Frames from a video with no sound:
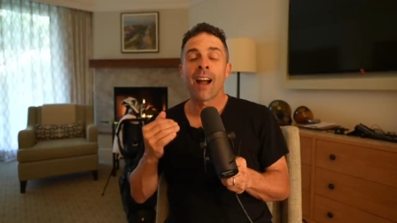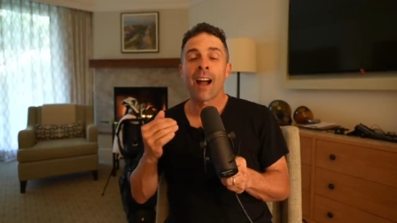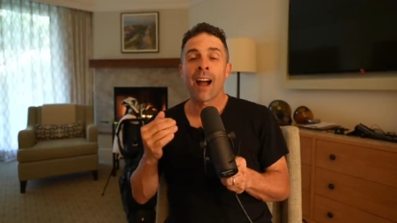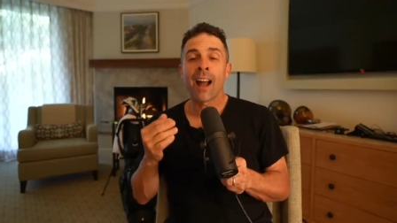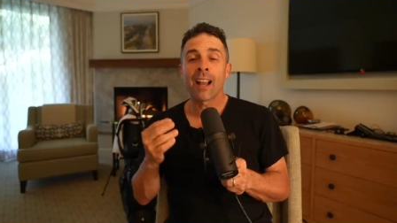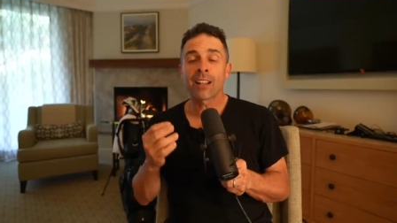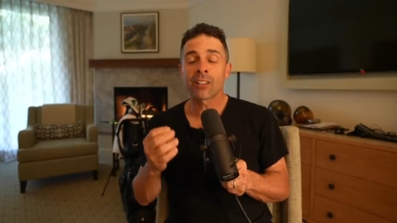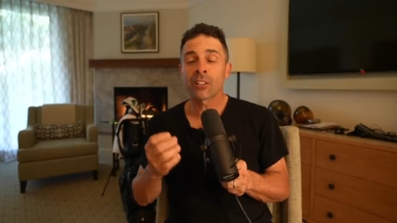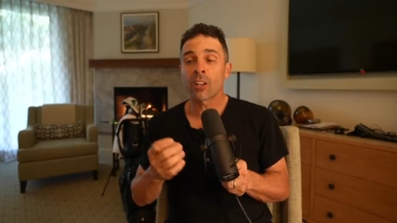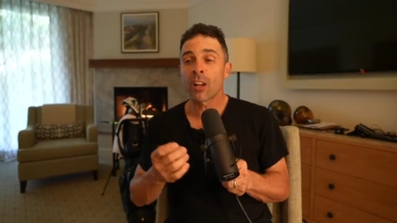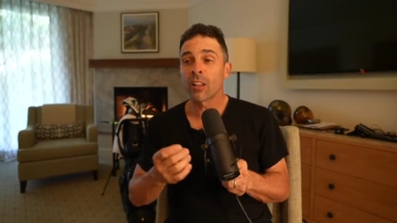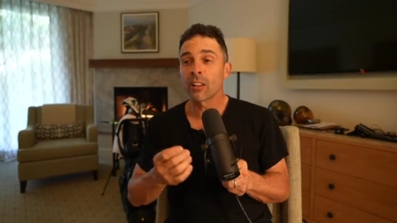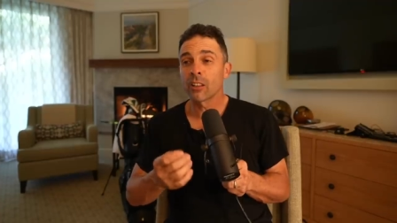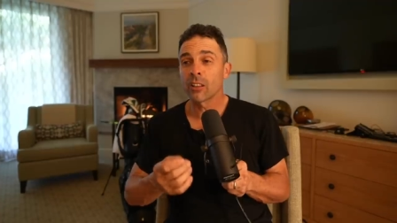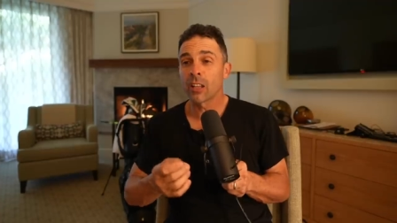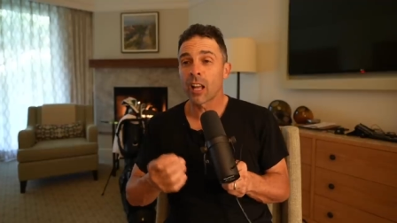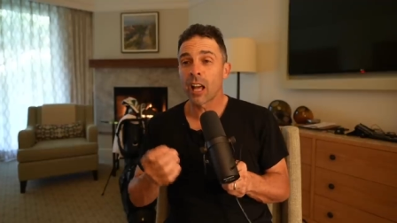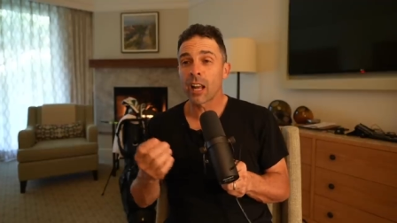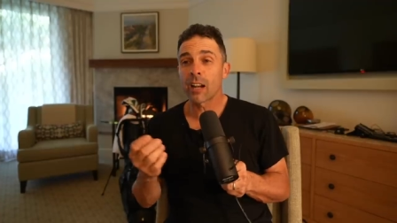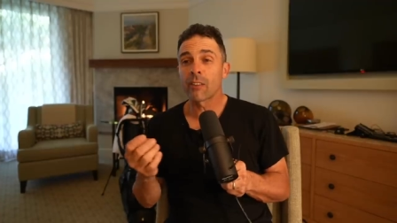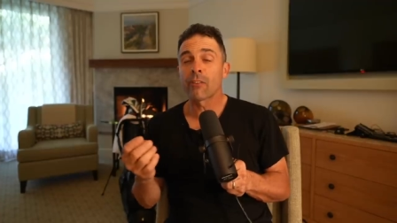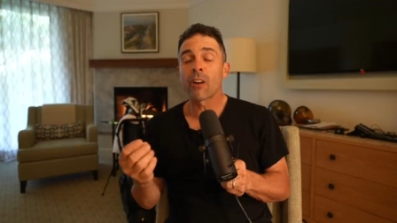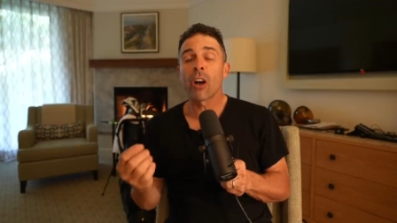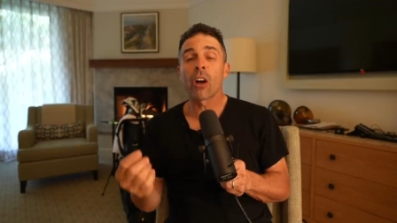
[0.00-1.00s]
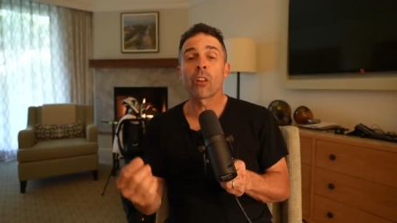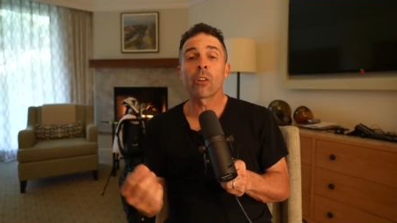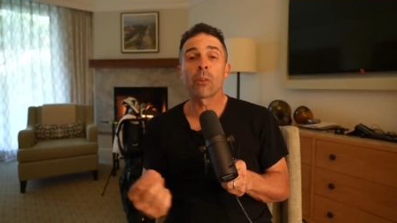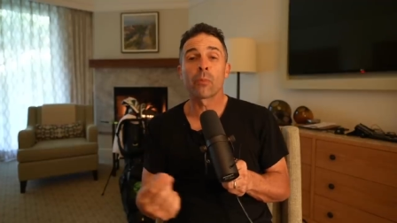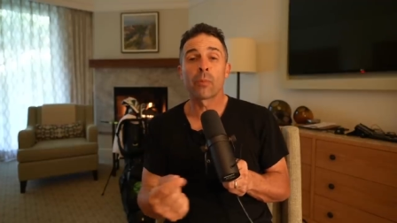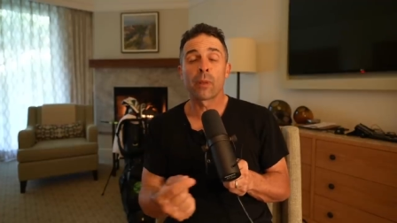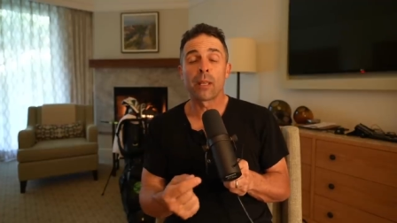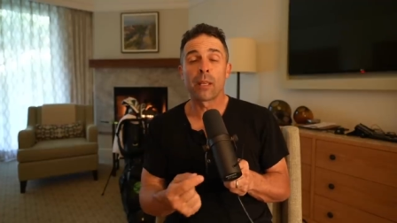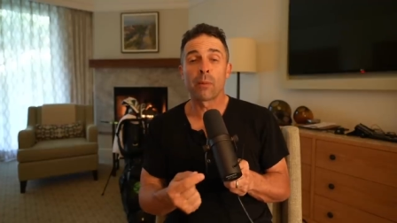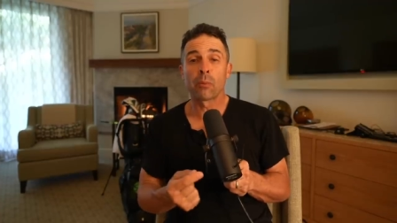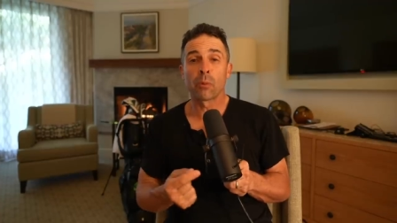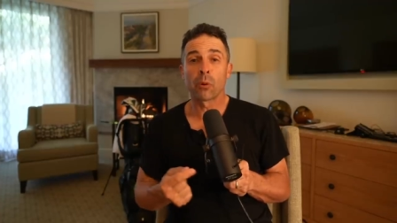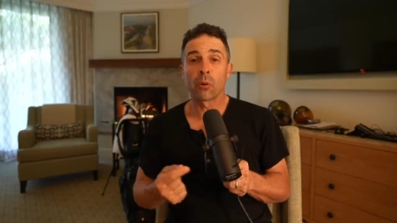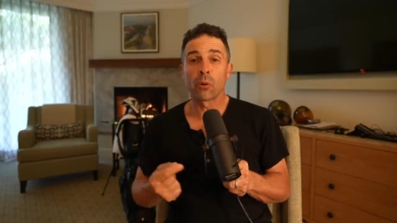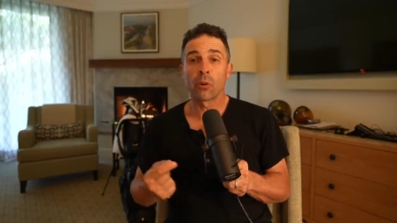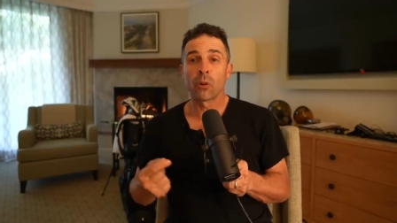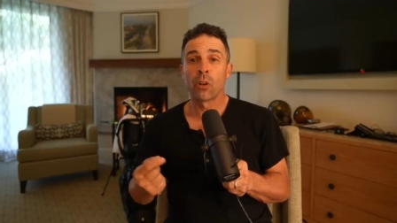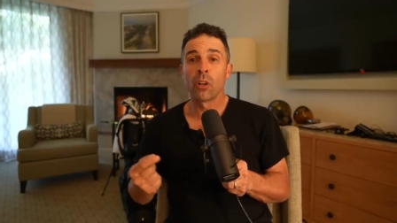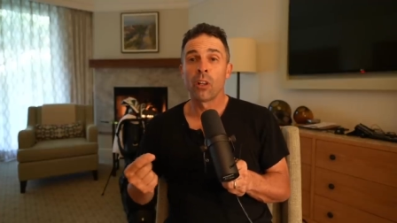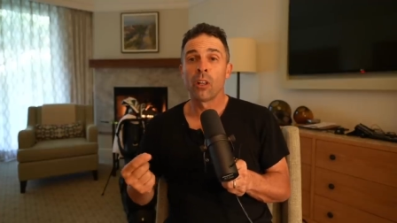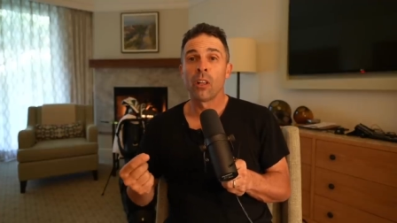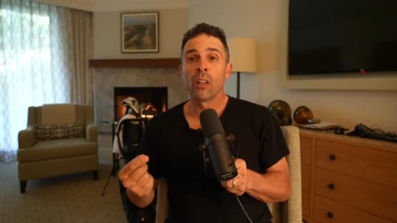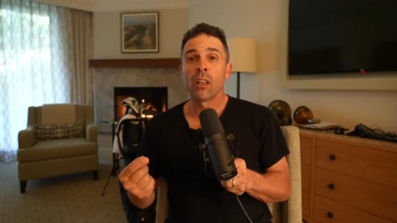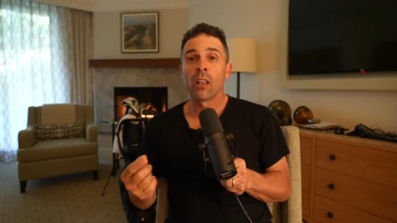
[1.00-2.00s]
I saw a lot of other
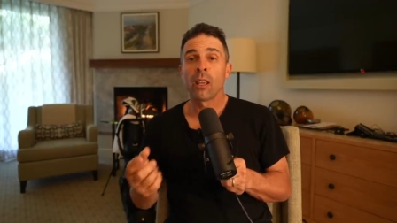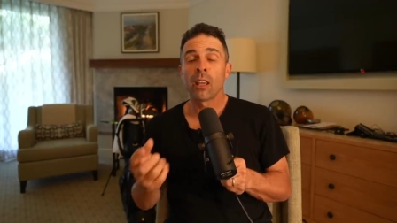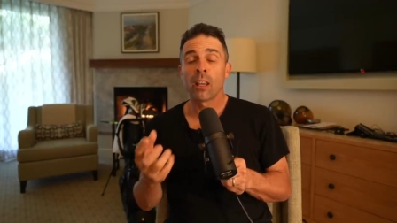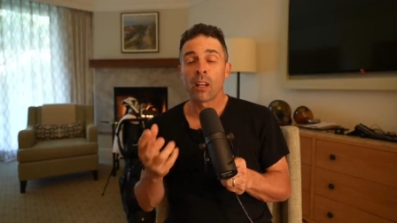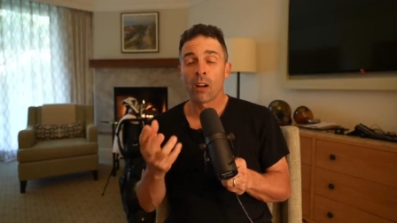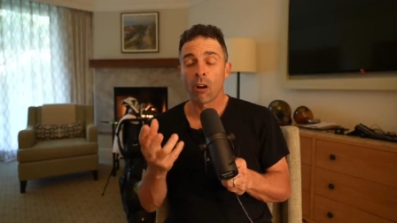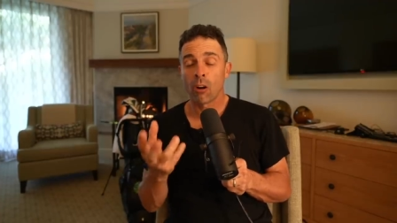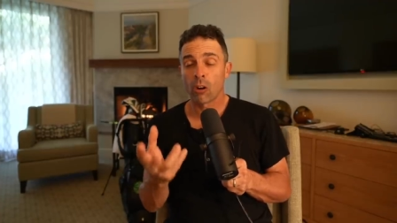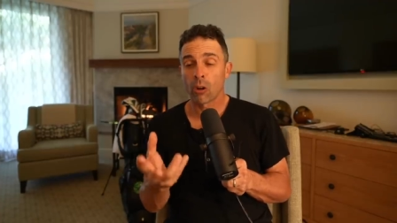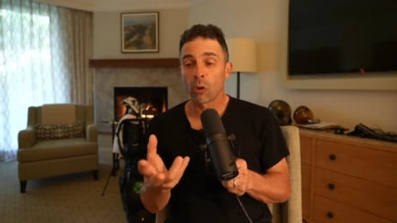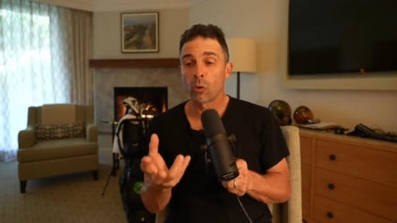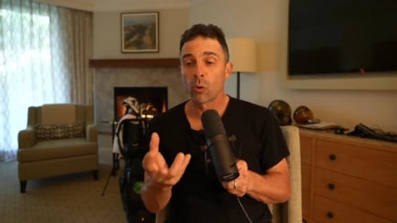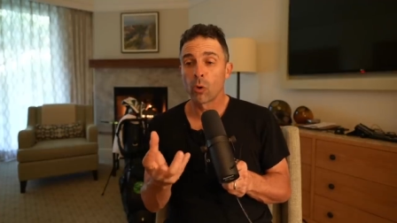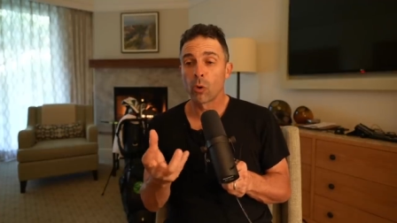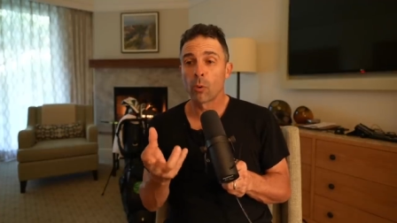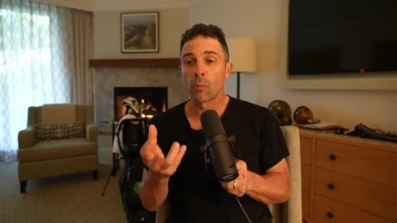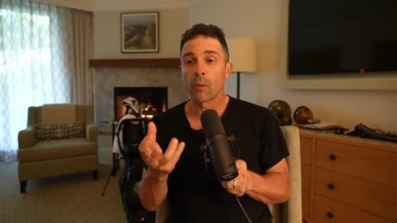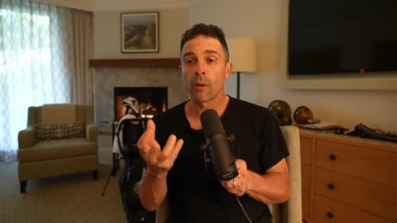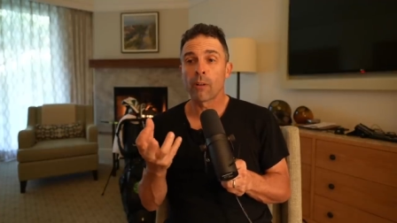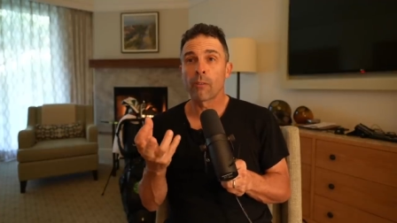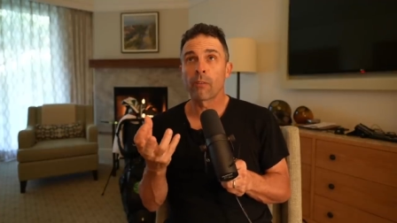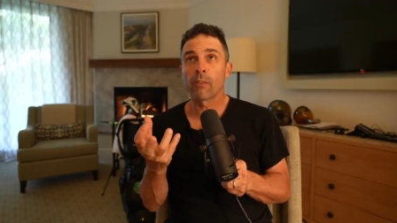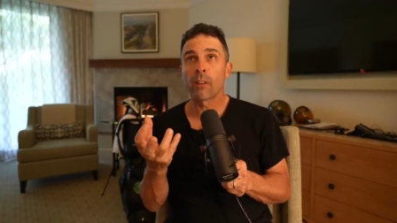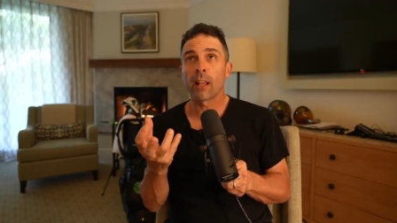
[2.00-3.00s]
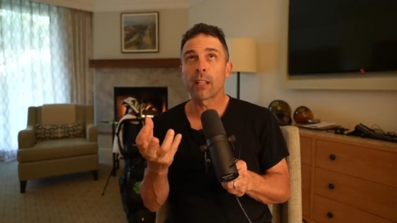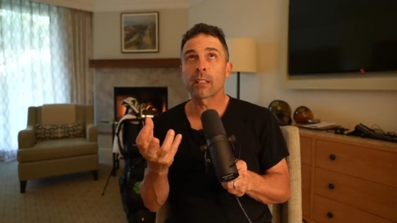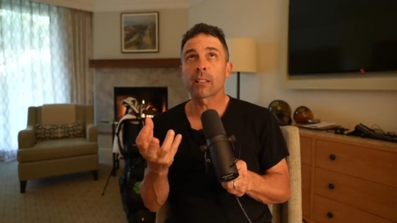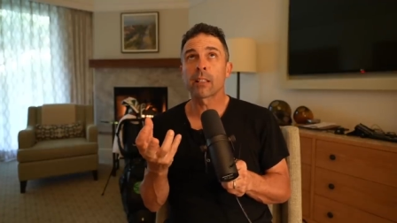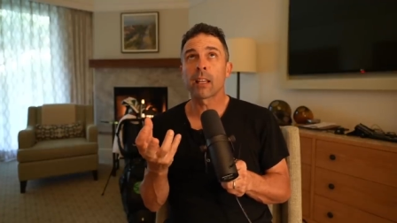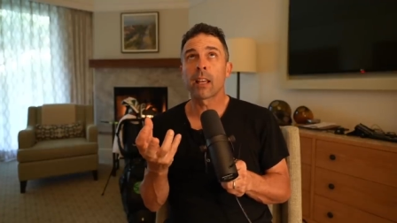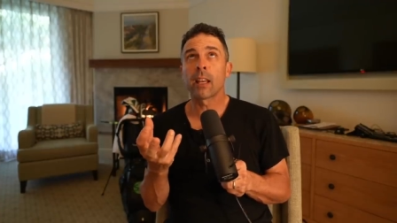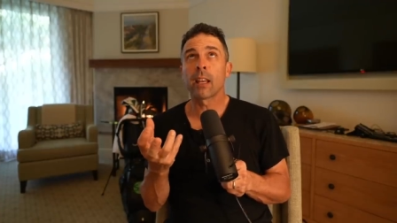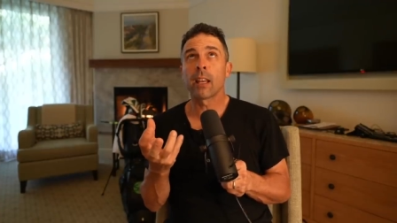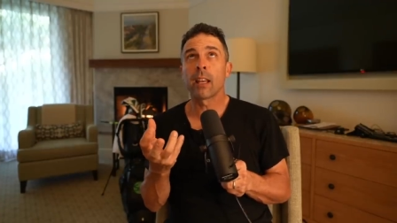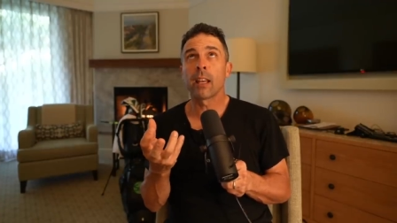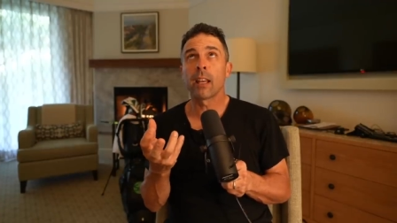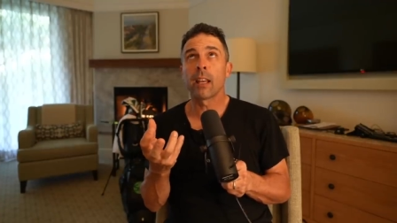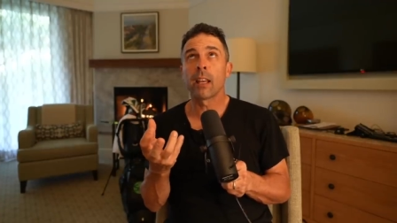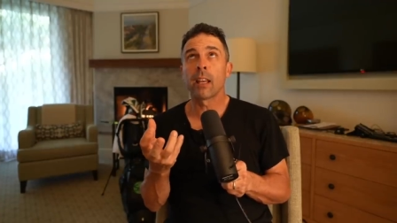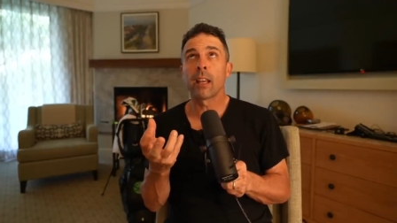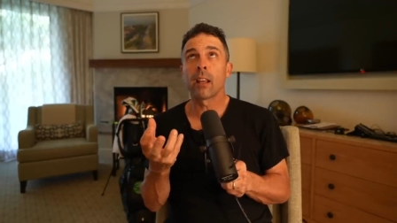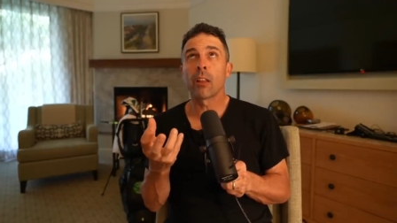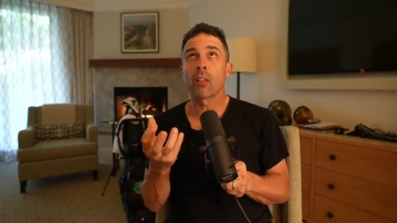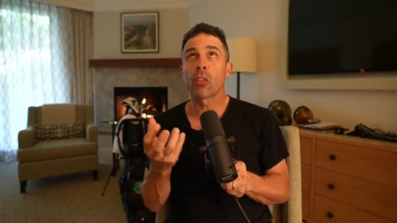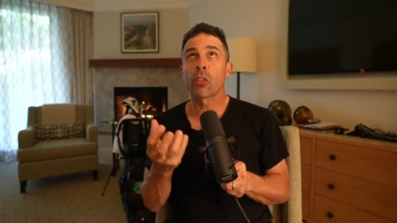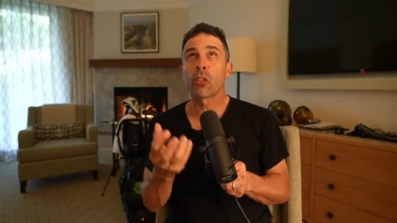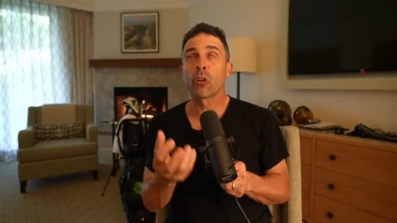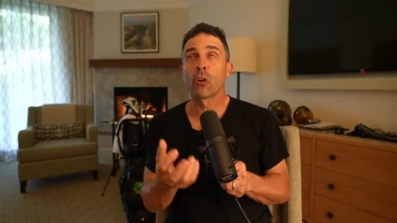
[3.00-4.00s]
people in our group of, let's say,